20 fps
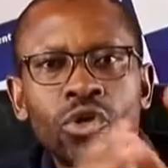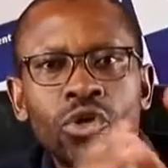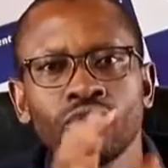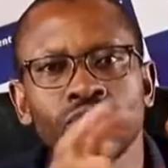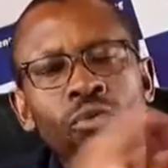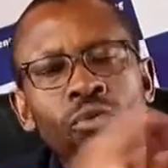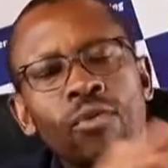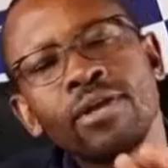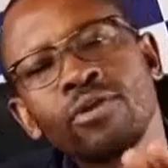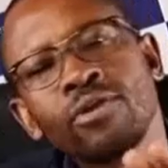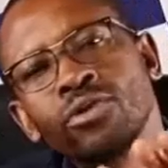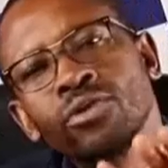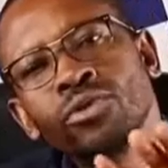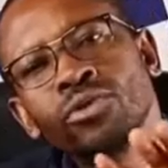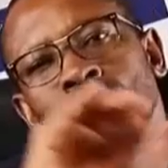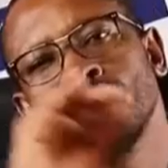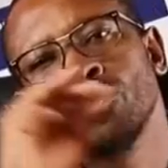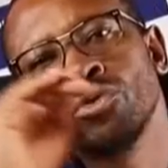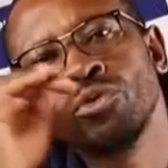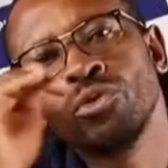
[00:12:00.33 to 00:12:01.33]
So
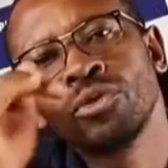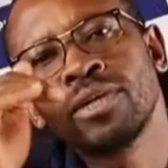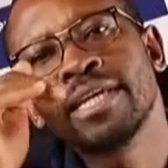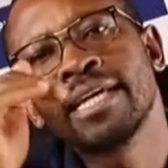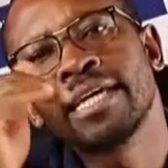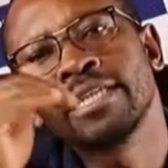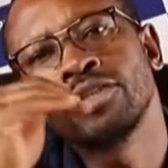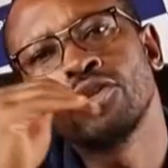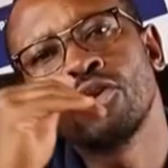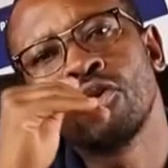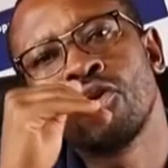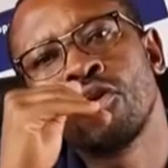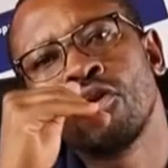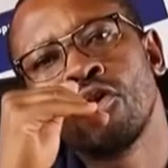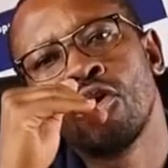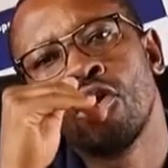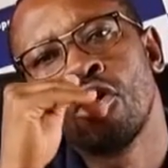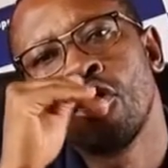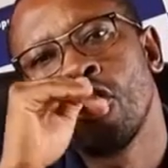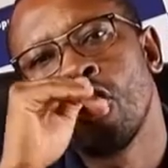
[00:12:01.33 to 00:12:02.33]
you're looking at
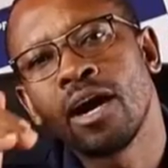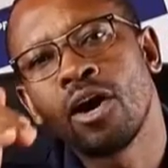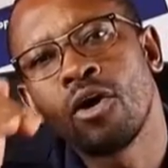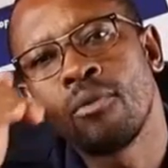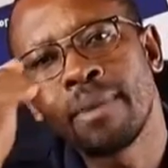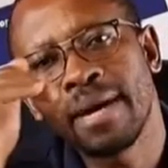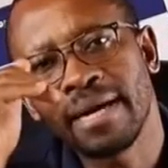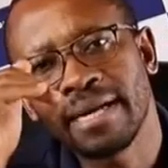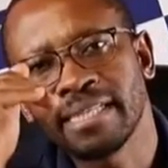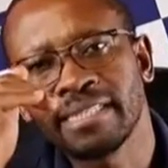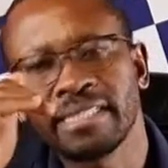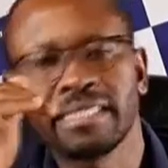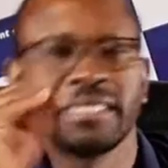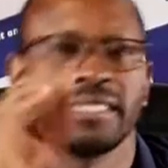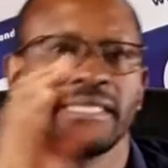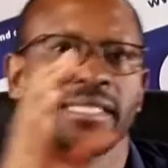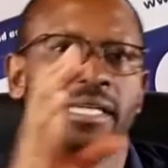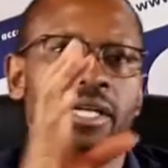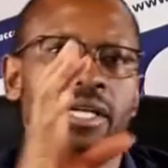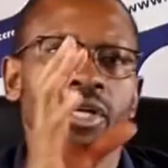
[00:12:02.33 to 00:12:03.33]
your
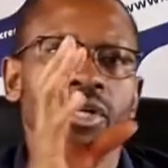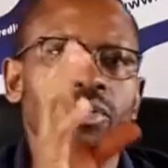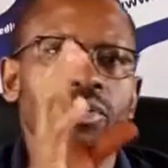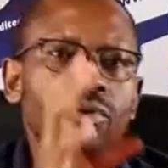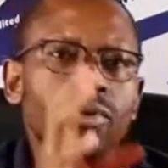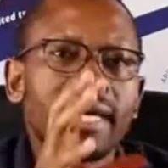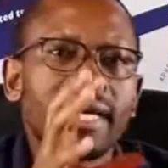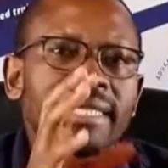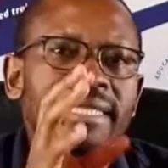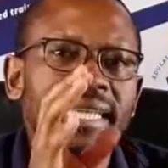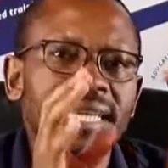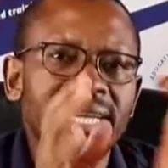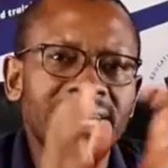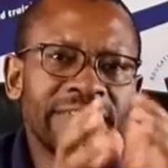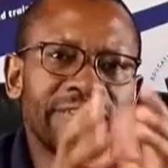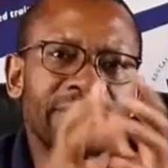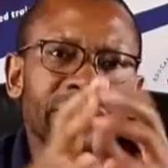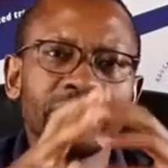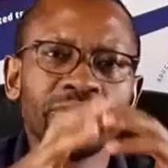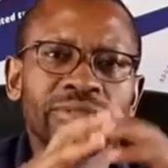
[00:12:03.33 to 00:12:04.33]
operation, look at the
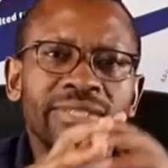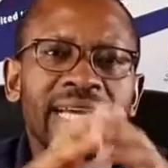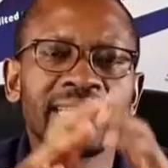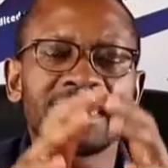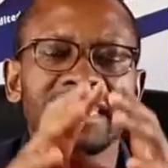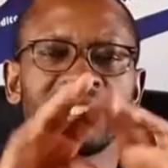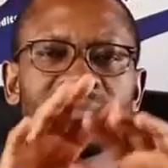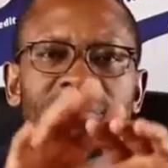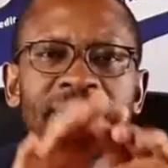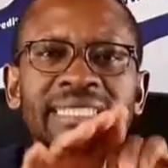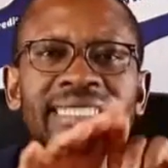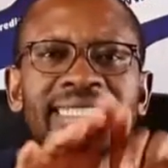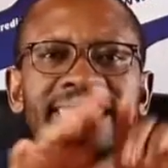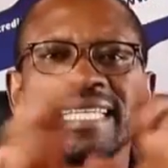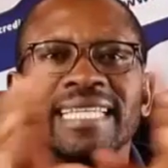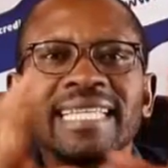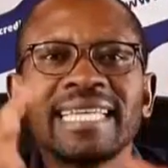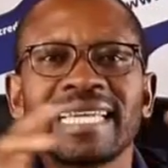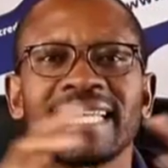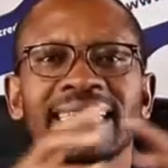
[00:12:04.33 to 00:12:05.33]
revenue that is being
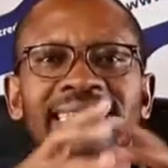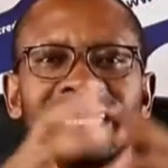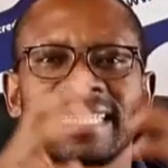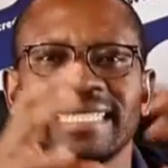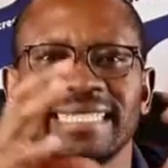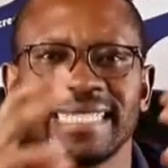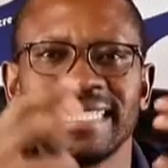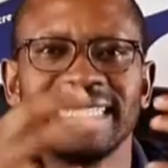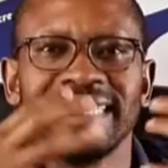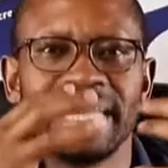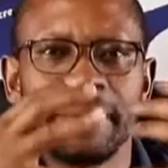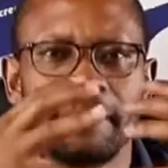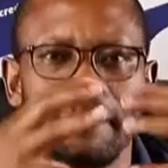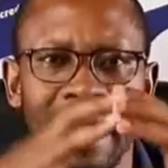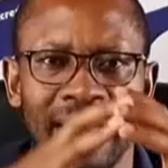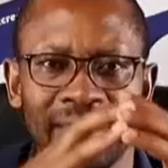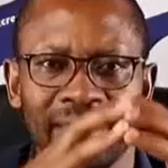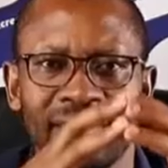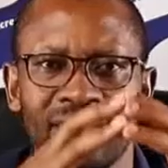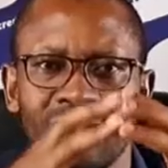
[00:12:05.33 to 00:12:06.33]
generated in the
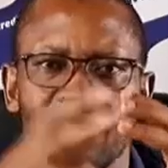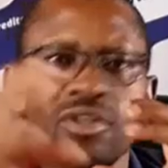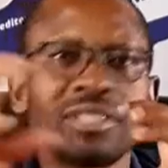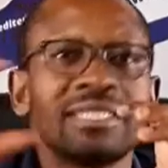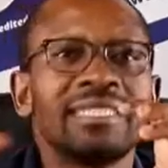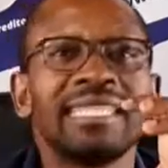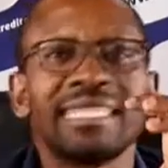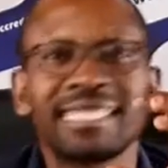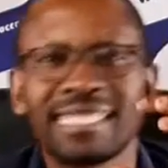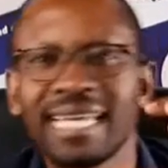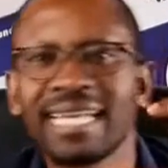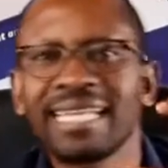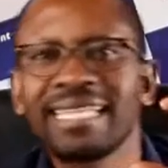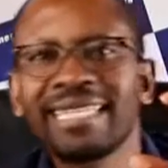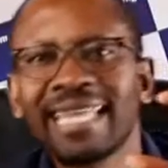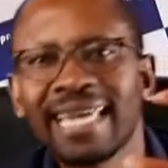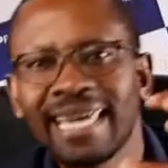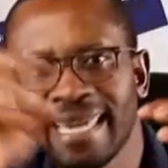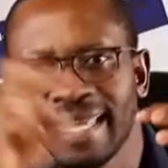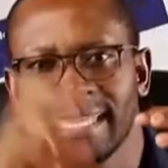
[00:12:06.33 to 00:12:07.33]
month, not necessarily
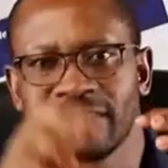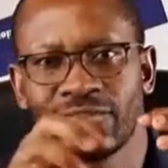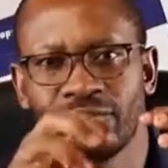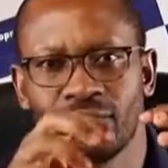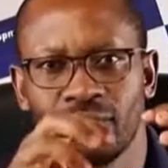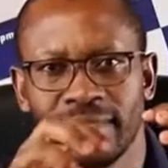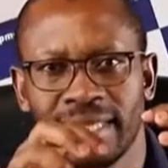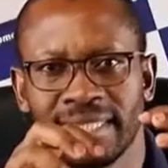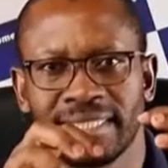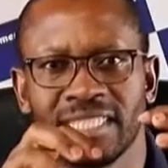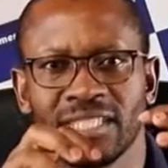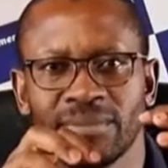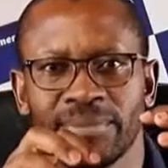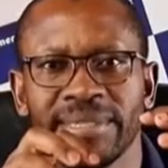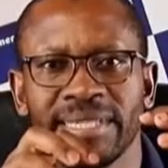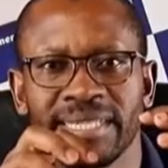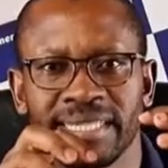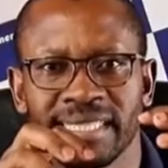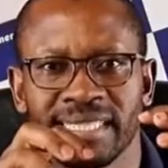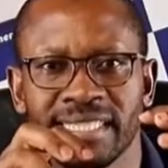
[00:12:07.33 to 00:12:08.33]
the cash flow that is
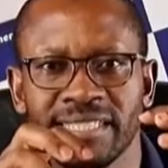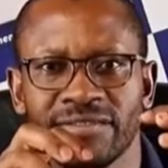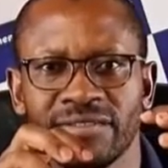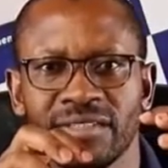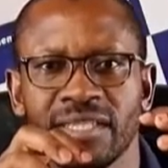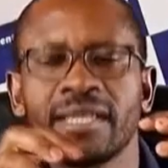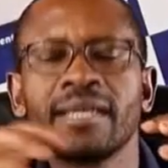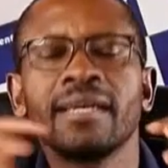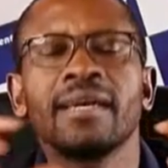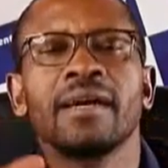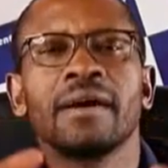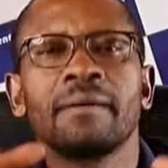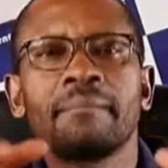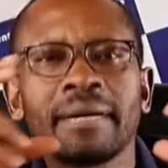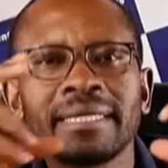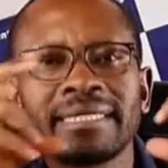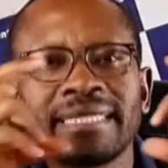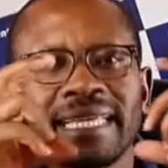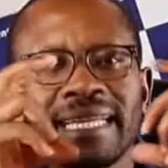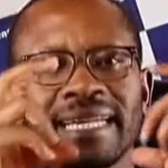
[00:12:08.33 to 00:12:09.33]
being received,
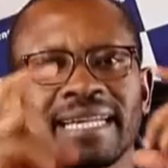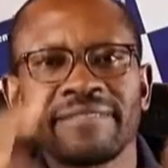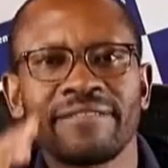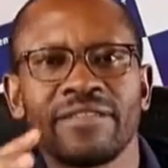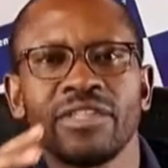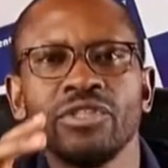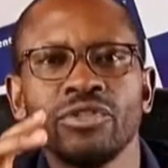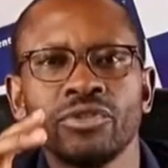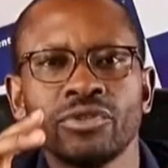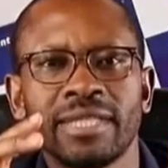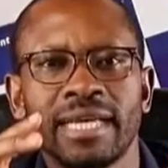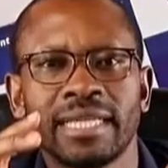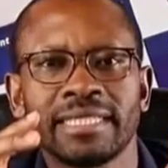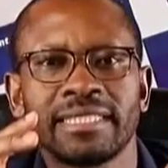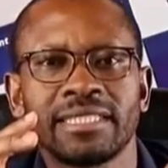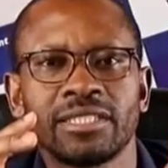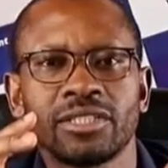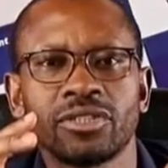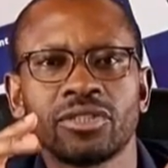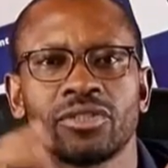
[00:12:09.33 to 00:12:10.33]
but the revenue
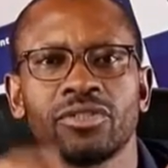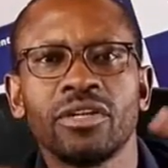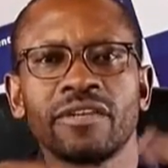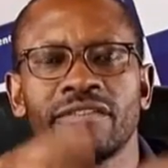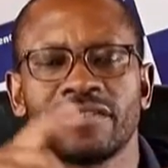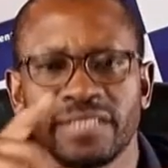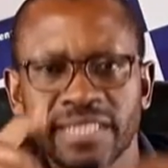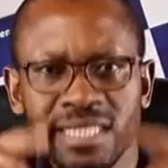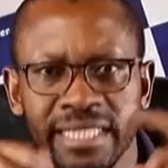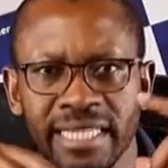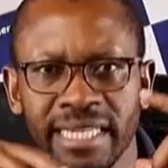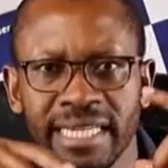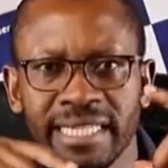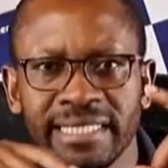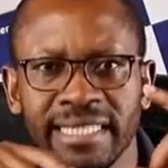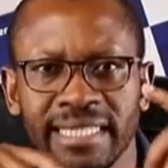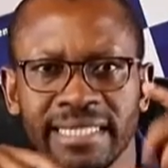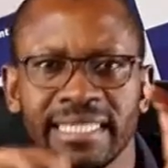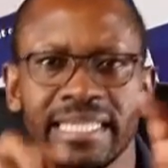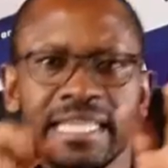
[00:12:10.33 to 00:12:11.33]
that you have
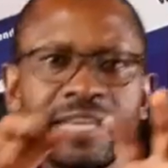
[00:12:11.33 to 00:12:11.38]
generated.